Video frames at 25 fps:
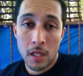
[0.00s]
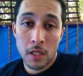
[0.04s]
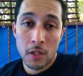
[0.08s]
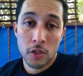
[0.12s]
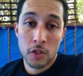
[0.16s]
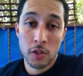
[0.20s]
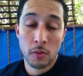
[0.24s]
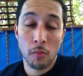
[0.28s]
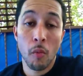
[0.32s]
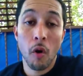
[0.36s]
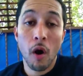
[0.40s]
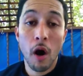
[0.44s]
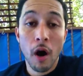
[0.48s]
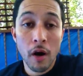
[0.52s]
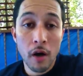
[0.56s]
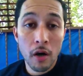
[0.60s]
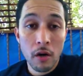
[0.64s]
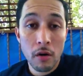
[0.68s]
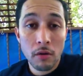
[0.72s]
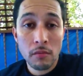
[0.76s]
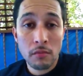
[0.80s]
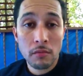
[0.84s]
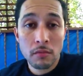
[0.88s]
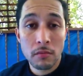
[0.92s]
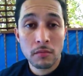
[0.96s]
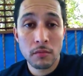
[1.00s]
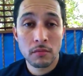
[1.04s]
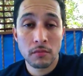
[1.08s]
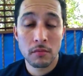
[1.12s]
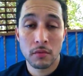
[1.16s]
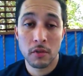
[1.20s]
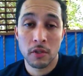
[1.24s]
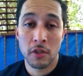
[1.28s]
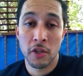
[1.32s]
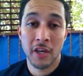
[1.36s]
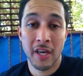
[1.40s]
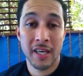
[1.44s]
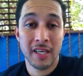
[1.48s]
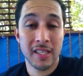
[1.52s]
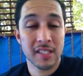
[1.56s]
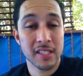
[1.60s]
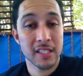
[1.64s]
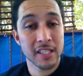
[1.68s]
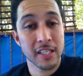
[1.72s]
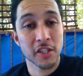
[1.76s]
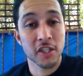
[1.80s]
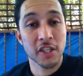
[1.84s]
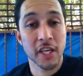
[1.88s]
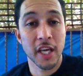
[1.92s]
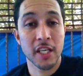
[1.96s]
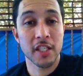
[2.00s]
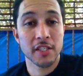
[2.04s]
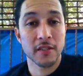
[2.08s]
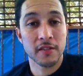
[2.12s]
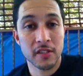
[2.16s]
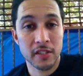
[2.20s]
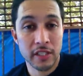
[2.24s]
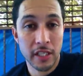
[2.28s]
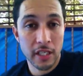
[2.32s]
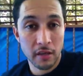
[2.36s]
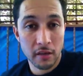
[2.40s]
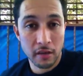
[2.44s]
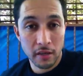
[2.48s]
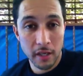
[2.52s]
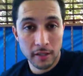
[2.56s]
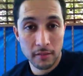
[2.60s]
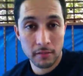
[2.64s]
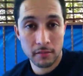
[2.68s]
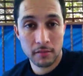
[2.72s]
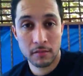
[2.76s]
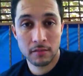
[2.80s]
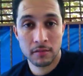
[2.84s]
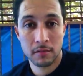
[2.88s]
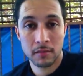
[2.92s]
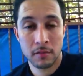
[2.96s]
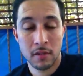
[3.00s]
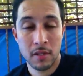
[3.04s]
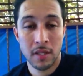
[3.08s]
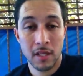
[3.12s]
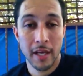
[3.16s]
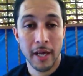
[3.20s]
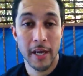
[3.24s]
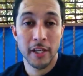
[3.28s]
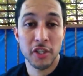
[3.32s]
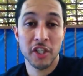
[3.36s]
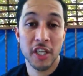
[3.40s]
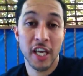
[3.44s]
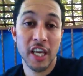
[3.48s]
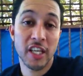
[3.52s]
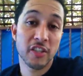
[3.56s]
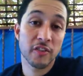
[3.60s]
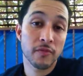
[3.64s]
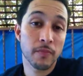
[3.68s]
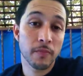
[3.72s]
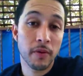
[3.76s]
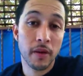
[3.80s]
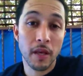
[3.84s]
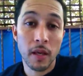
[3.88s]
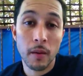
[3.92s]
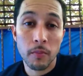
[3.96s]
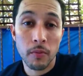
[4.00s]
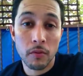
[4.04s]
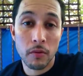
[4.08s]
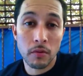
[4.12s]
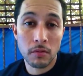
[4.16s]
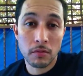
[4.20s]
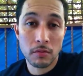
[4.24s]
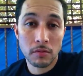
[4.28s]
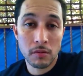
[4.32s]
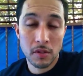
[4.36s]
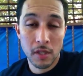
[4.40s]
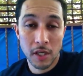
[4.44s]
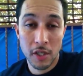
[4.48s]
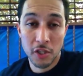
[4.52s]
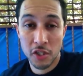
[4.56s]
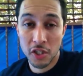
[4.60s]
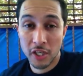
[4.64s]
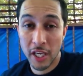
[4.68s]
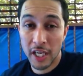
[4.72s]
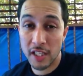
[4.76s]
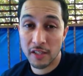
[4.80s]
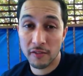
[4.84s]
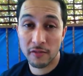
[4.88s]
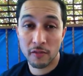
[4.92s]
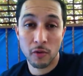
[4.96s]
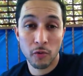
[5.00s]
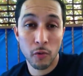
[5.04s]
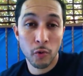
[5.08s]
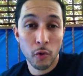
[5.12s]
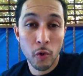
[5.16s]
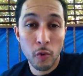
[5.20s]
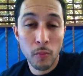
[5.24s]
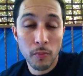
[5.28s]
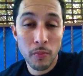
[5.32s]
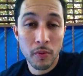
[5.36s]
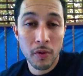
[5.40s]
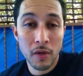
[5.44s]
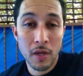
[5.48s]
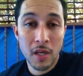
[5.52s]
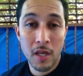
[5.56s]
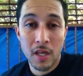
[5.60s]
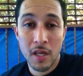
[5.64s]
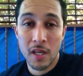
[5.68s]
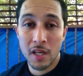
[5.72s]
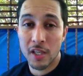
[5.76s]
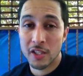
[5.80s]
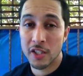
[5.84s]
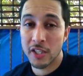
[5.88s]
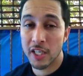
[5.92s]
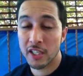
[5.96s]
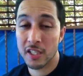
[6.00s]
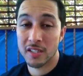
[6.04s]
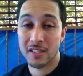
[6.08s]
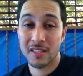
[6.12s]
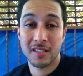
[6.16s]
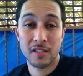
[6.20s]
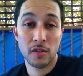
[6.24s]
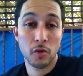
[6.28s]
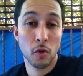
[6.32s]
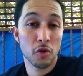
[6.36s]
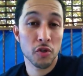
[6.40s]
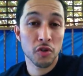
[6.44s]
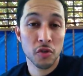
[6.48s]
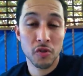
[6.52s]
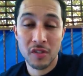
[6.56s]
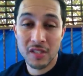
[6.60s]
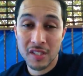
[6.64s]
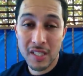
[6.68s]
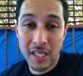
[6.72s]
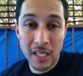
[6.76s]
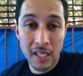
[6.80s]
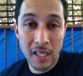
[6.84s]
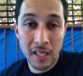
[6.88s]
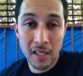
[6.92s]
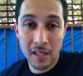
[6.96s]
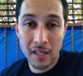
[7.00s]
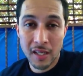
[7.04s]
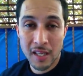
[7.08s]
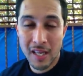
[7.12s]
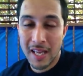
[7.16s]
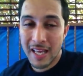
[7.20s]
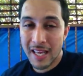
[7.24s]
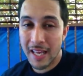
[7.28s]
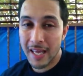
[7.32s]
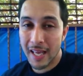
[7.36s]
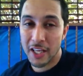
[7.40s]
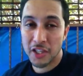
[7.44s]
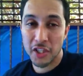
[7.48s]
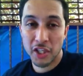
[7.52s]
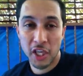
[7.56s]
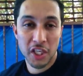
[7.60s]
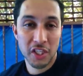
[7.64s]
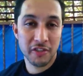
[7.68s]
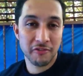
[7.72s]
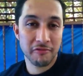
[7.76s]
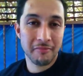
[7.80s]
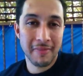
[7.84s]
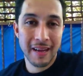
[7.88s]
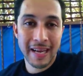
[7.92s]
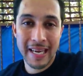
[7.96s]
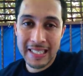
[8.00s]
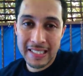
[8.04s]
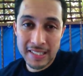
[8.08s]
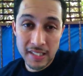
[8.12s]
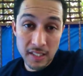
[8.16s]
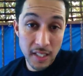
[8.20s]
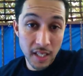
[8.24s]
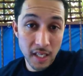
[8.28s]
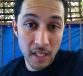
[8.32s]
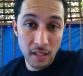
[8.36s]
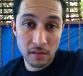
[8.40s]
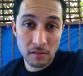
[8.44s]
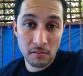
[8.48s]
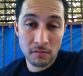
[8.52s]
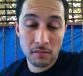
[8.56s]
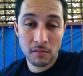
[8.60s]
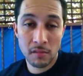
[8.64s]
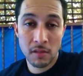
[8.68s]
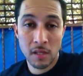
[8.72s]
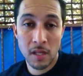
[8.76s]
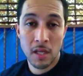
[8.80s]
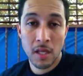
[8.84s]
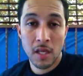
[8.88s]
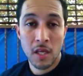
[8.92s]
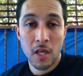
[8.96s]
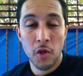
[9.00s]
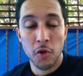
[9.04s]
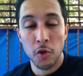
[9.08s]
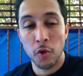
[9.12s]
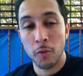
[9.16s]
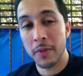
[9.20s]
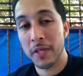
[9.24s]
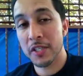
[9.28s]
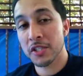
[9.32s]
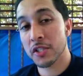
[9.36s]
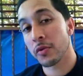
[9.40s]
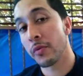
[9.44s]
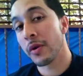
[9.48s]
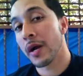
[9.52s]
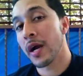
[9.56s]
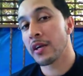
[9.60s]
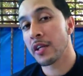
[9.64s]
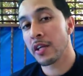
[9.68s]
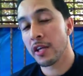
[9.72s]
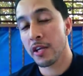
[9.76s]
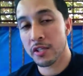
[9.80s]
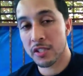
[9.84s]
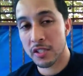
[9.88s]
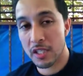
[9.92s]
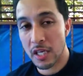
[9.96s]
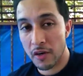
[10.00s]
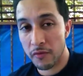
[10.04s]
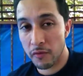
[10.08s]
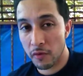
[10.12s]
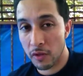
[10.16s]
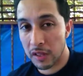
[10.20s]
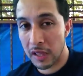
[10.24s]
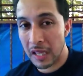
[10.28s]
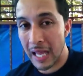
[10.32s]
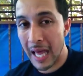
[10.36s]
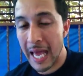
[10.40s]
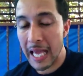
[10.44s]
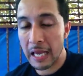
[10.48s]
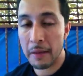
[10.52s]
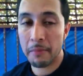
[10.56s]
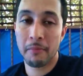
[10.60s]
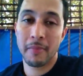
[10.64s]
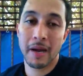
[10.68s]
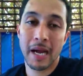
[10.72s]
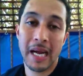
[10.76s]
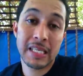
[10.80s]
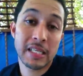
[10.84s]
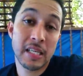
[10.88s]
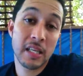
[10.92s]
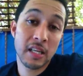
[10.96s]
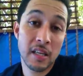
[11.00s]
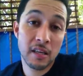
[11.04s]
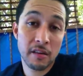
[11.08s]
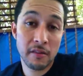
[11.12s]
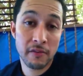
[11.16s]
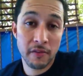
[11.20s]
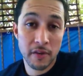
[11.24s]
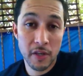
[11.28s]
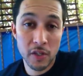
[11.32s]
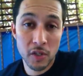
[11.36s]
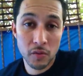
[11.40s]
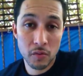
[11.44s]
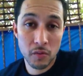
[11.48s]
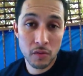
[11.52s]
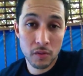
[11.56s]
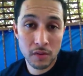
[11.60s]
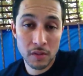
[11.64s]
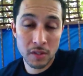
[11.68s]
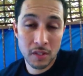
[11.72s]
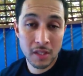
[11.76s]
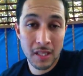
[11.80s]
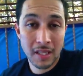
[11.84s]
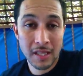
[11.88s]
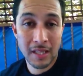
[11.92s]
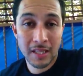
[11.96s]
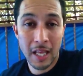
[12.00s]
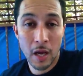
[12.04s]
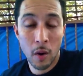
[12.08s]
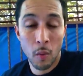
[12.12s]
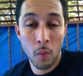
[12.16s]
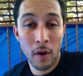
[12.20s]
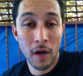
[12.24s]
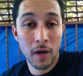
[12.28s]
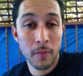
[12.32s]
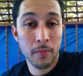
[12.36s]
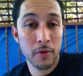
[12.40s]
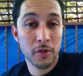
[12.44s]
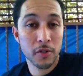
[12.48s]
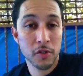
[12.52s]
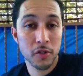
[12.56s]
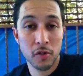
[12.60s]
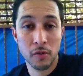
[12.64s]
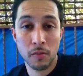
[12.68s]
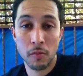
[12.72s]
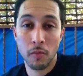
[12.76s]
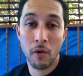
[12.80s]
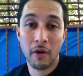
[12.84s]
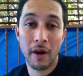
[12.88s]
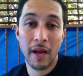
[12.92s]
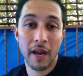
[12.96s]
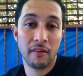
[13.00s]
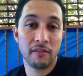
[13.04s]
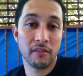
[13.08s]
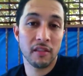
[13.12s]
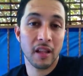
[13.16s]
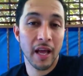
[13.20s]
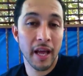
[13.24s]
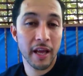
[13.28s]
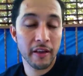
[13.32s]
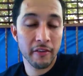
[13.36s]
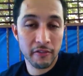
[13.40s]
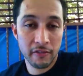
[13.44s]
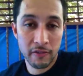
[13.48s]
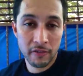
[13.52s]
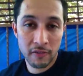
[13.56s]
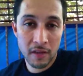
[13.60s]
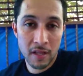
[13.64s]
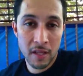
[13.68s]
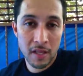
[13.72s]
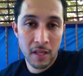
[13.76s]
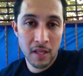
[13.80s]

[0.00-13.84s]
Tomorrow, you're going to see a change of scenery, a change of people, a change of group, change of social setting, a change of mindset. You'll be surrounding yourself with like-minded individuals that want to pursue more out of life,